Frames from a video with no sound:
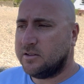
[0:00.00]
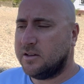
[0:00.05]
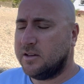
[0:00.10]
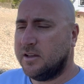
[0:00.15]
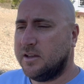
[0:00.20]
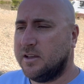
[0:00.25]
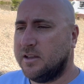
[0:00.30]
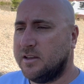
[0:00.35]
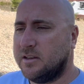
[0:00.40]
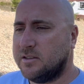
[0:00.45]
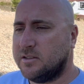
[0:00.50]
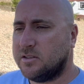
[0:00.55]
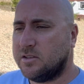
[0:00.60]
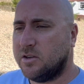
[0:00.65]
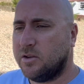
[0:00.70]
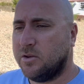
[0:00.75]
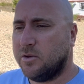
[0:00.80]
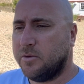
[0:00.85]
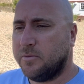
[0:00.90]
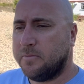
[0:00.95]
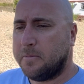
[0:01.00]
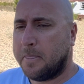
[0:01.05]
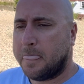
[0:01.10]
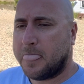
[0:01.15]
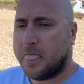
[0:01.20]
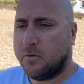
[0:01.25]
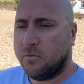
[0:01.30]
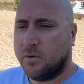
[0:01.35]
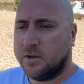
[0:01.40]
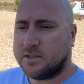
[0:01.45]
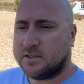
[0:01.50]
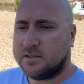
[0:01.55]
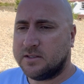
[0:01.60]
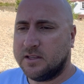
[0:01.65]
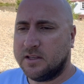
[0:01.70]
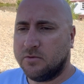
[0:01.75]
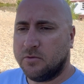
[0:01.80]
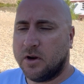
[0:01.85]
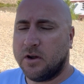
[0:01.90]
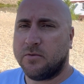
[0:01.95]
and so once
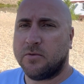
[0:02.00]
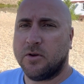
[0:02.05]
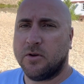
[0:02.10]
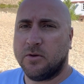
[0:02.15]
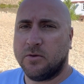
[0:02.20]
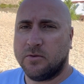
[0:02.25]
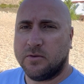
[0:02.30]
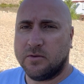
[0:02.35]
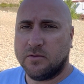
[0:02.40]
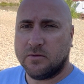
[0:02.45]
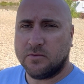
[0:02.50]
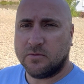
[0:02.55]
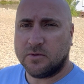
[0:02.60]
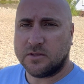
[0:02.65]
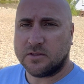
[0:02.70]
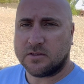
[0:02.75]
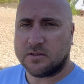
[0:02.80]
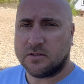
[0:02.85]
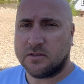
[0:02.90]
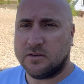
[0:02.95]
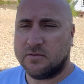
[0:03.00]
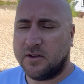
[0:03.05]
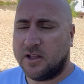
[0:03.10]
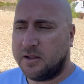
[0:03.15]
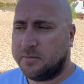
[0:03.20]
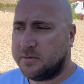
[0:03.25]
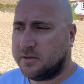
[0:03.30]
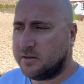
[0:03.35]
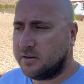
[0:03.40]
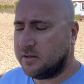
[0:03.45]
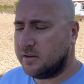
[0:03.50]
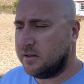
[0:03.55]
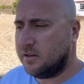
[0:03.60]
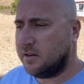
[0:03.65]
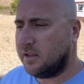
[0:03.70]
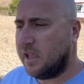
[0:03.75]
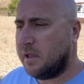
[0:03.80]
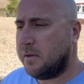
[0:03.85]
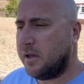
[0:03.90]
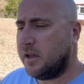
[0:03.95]
the railroad was developed and
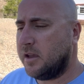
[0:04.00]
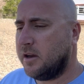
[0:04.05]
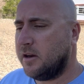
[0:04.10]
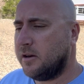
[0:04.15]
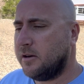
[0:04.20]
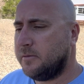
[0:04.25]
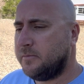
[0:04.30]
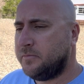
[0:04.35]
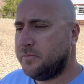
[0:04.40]
came out here,